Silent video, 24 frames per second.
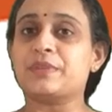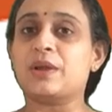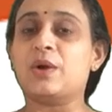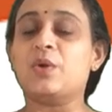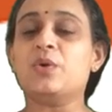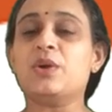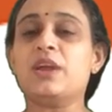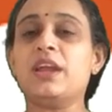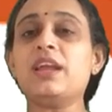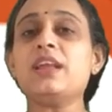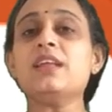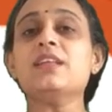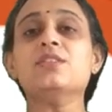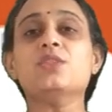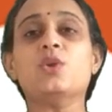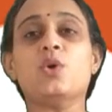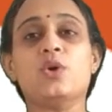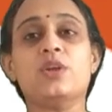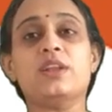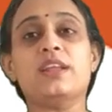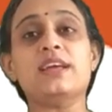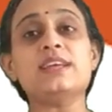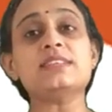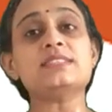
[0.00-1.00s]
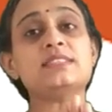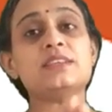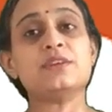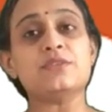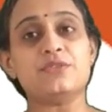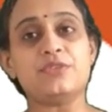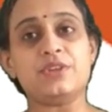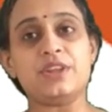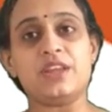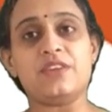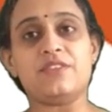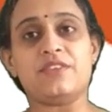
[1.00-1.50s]
Okay, known as
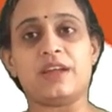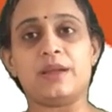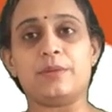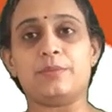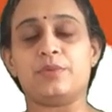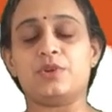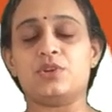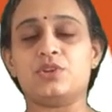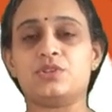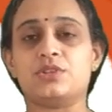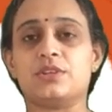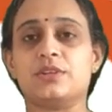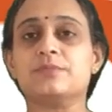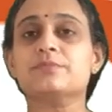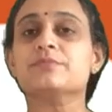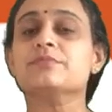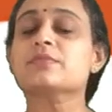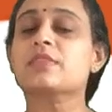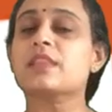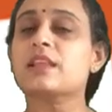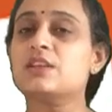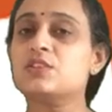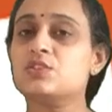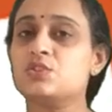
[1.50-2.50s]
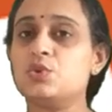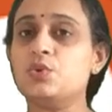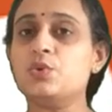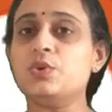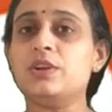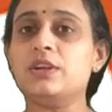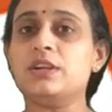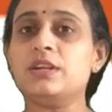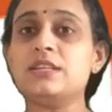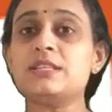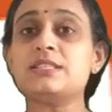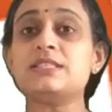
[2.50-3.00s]
free vibration.
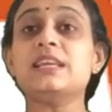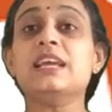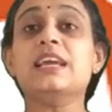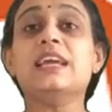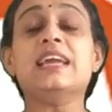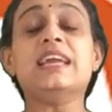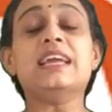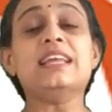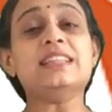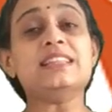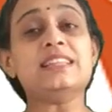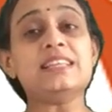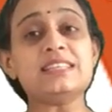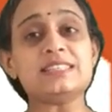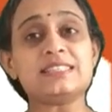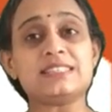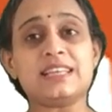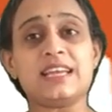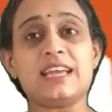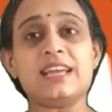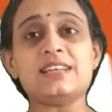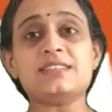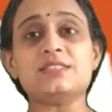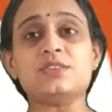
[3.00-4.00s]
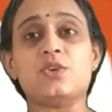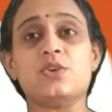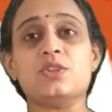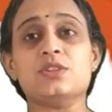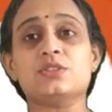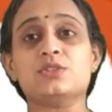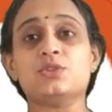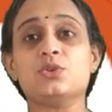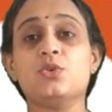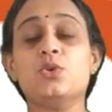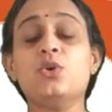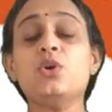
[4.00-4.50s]
Students, in this case
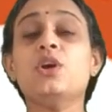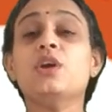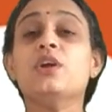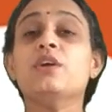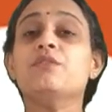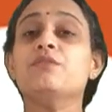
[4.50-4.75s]
also,